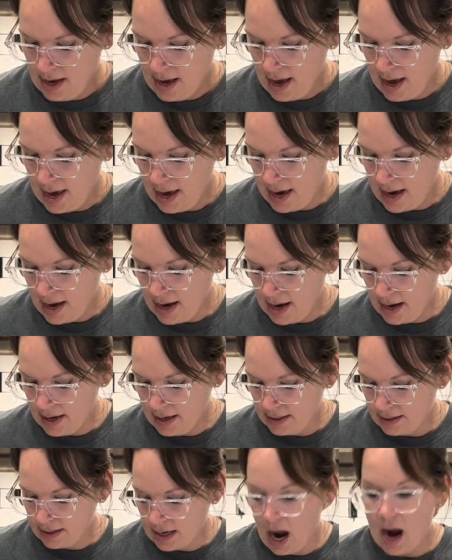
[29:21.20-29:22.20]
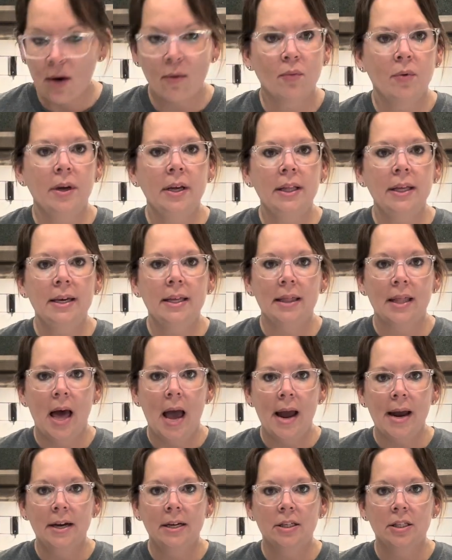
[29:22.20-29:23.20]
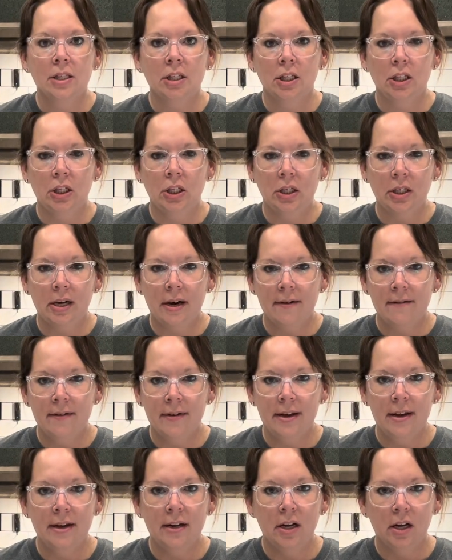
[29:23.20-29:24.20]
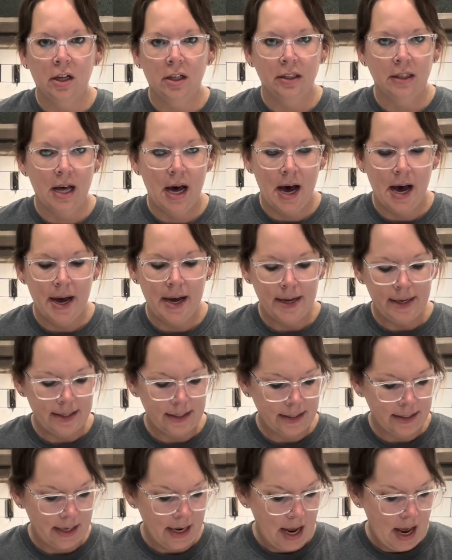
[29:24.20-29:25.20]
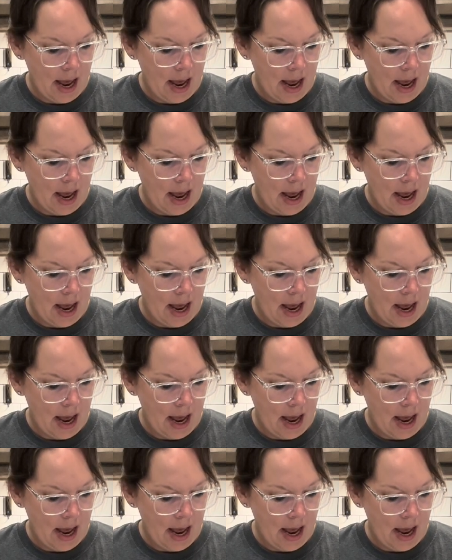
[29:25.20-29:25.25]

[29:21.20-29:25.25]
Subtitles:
and I really liked the look of it a lot,